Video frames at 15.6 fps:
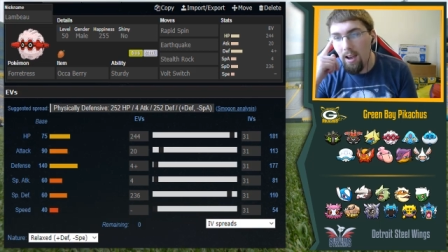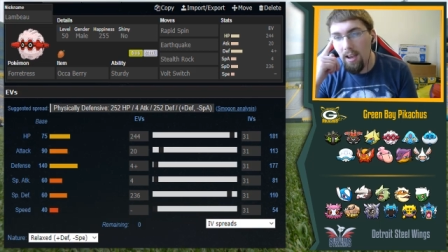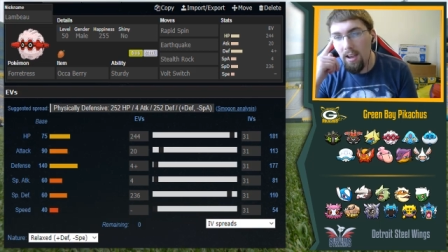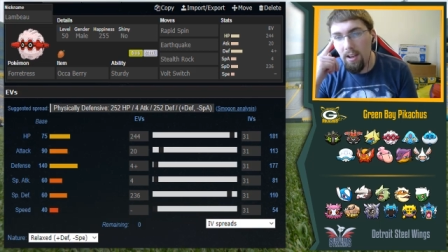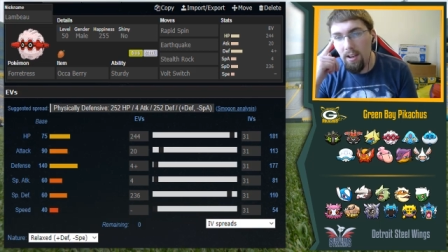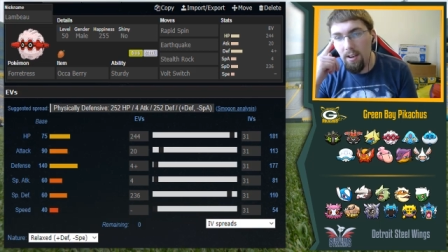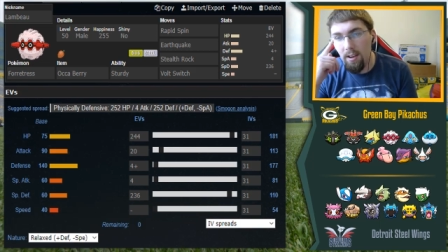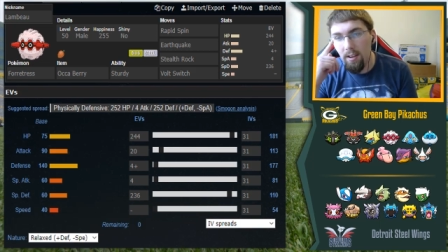
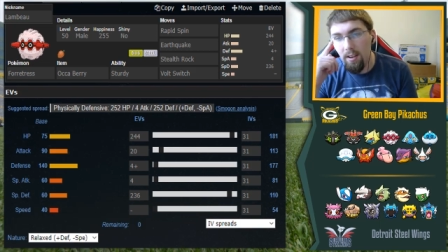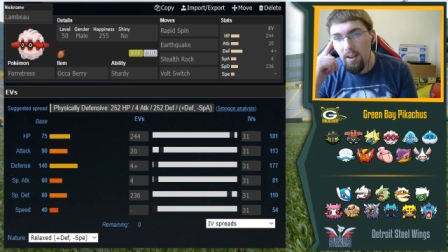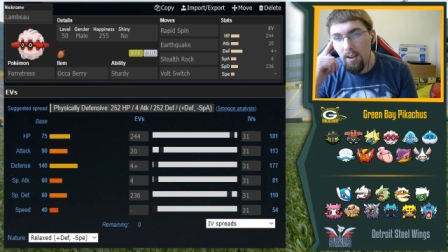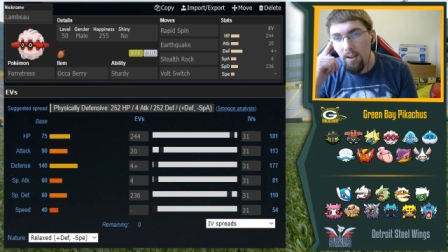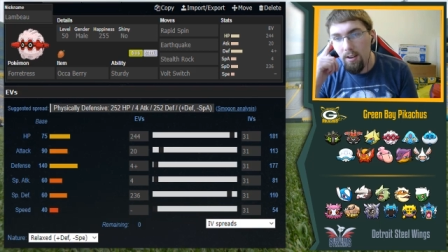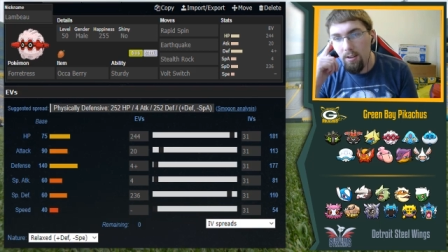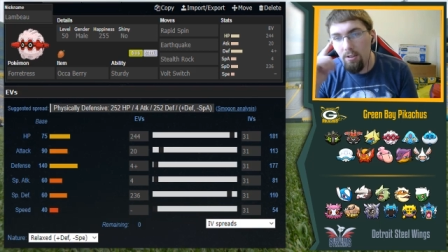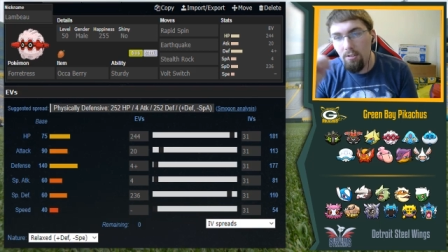And
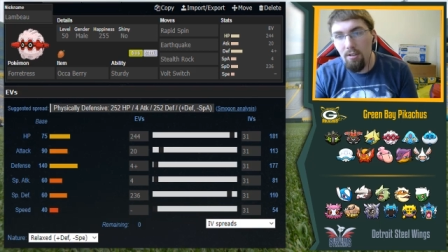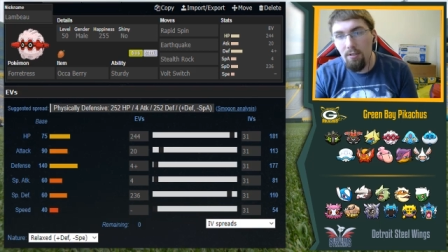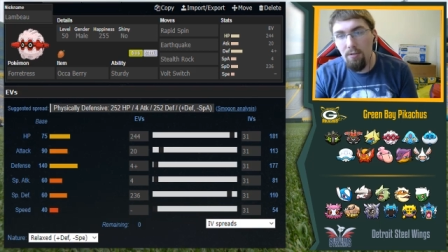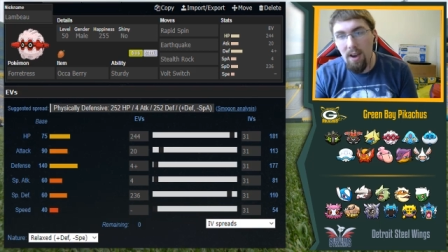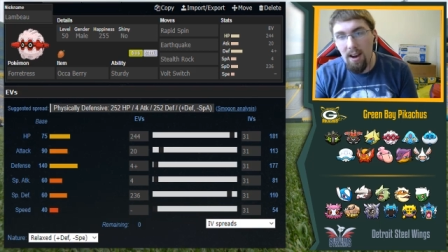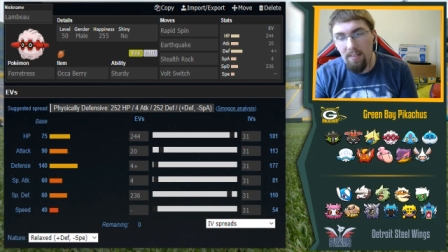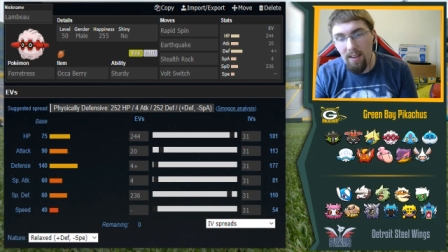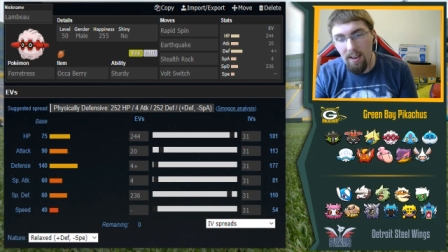just the
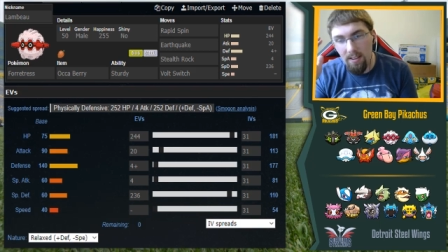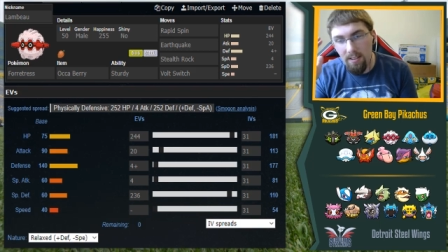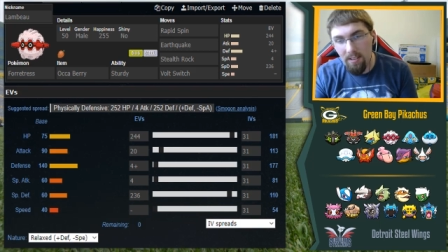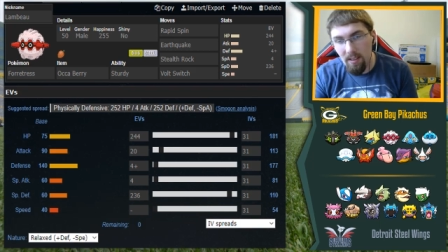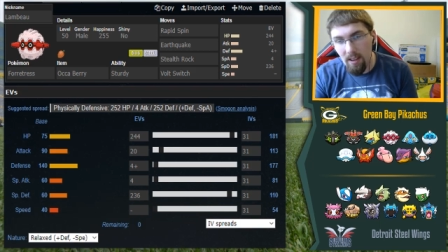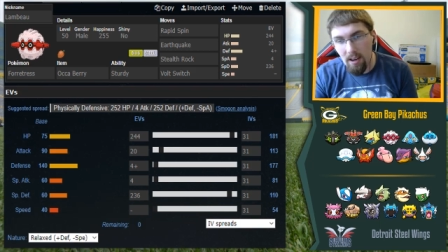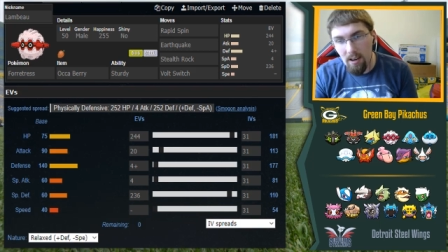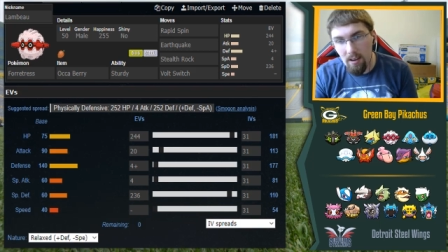fact that
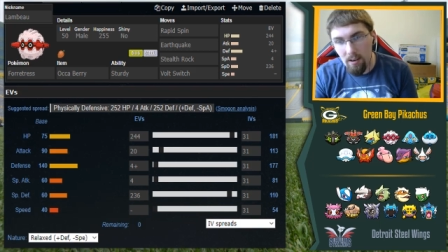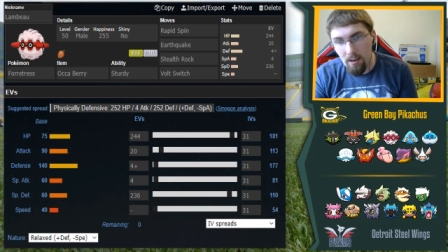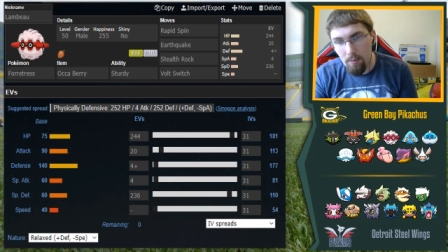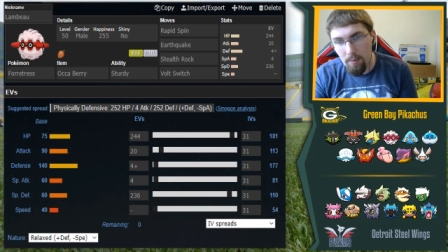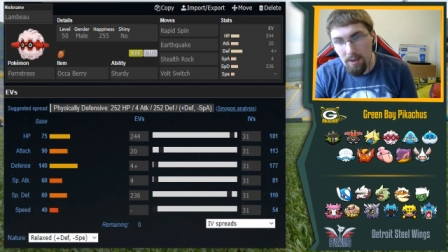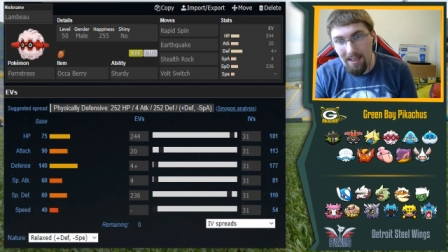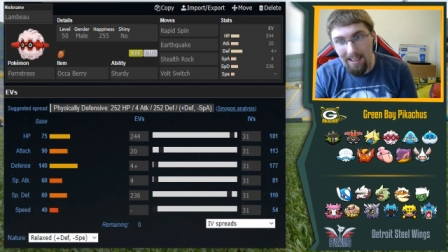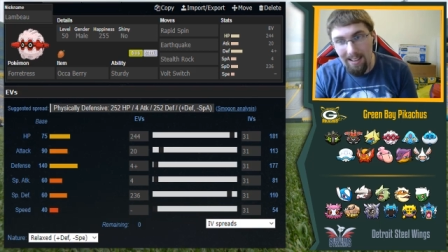it's
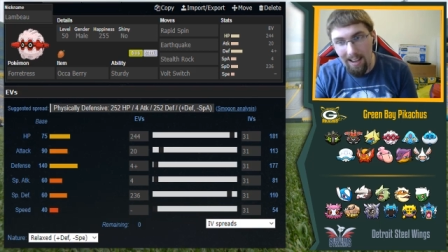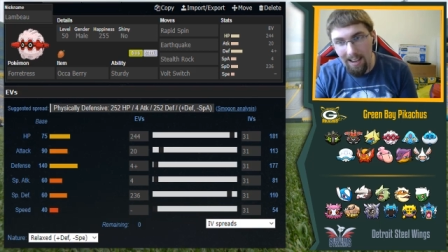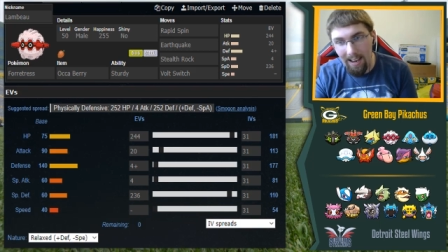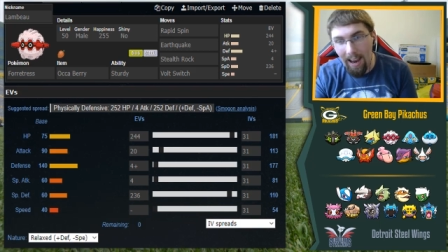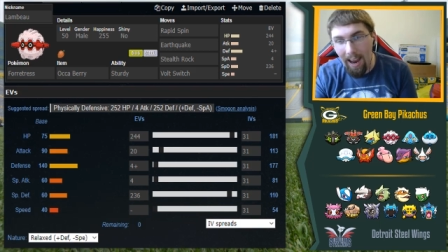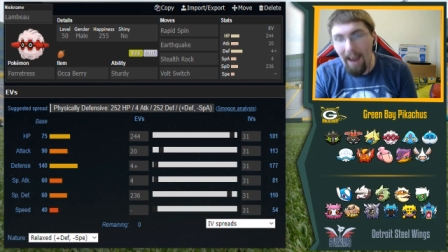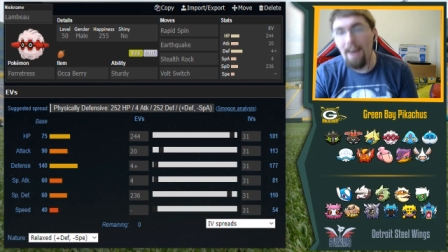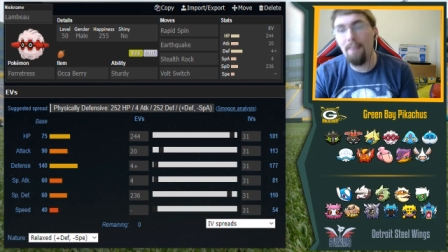there means I
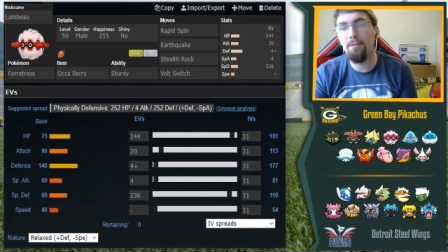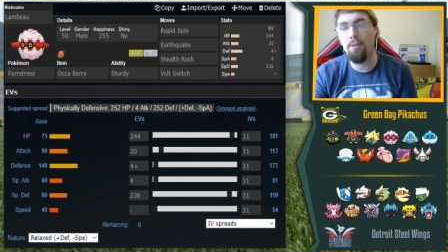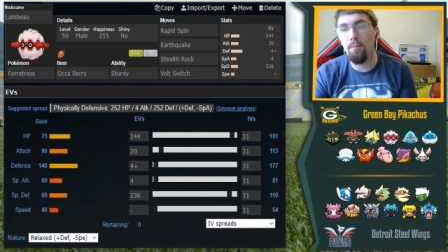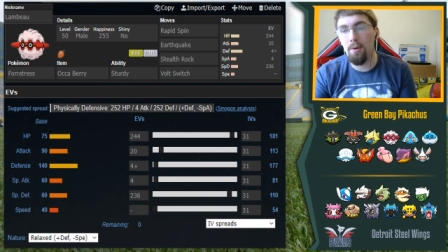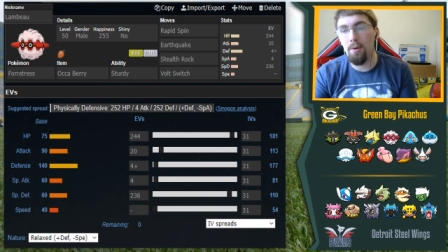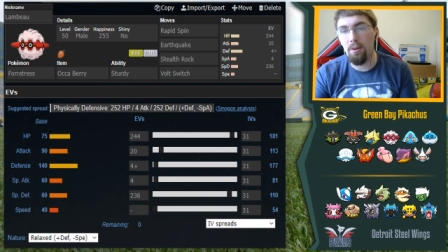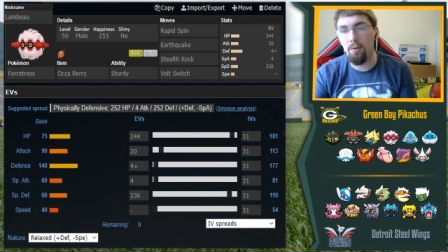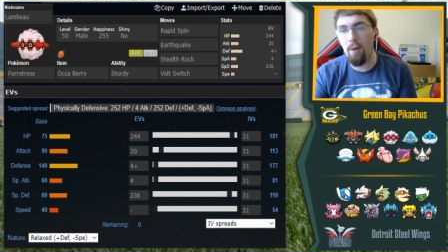have to
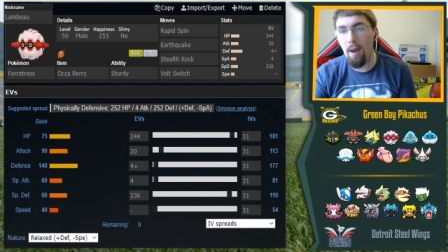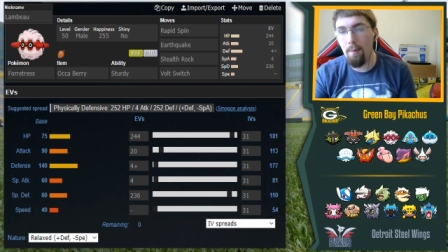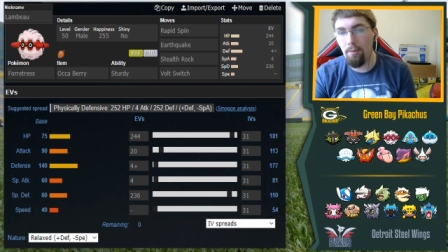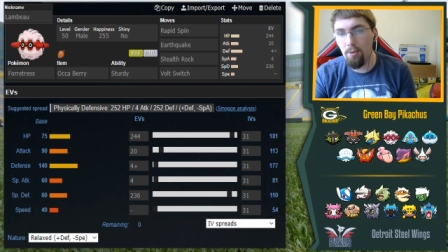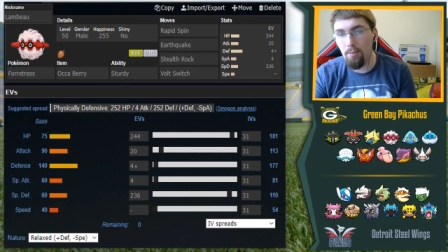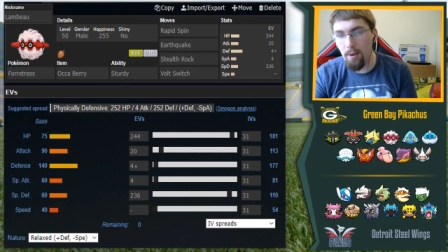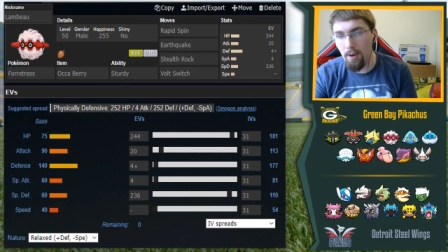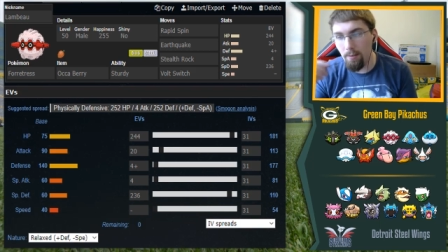bring
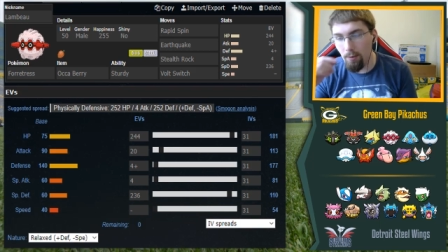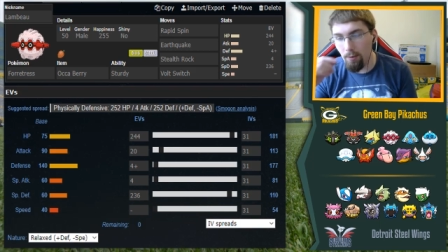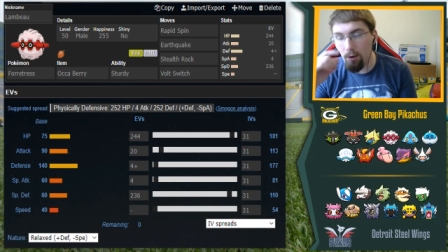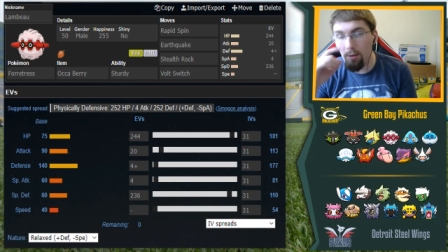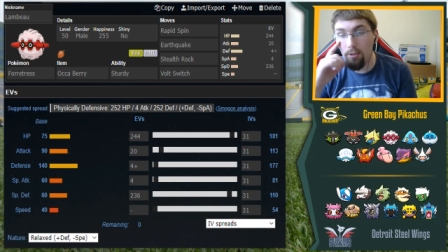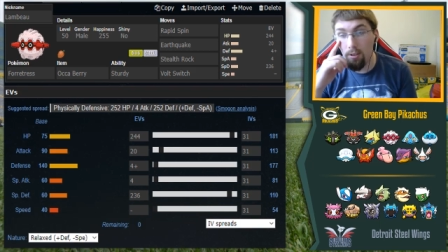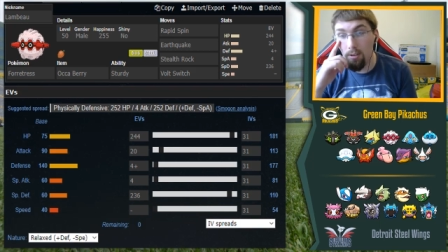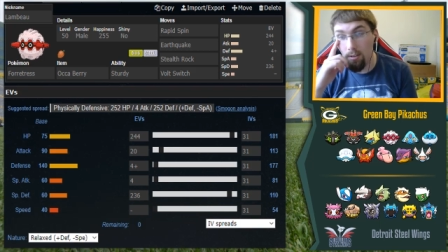Rapid Spin on
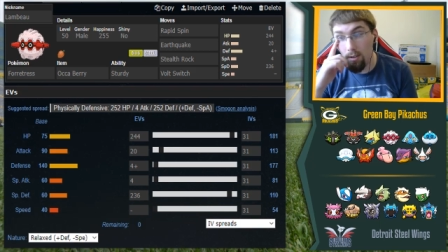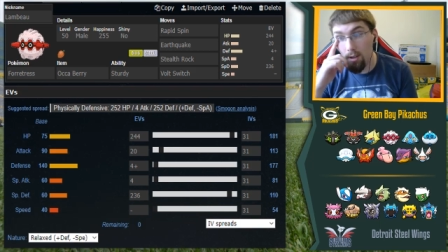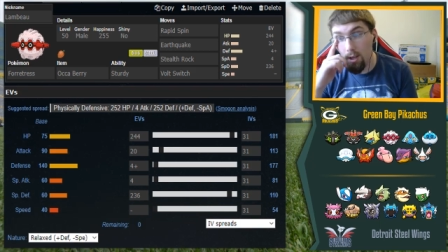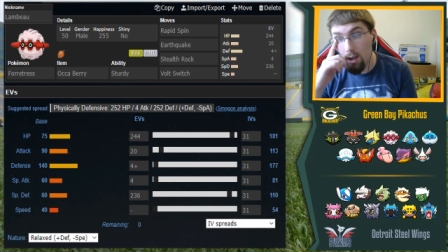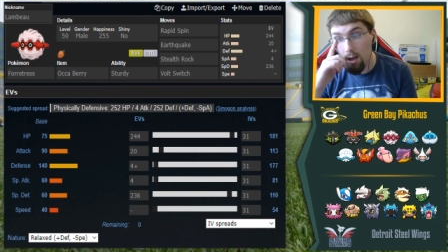Forretress.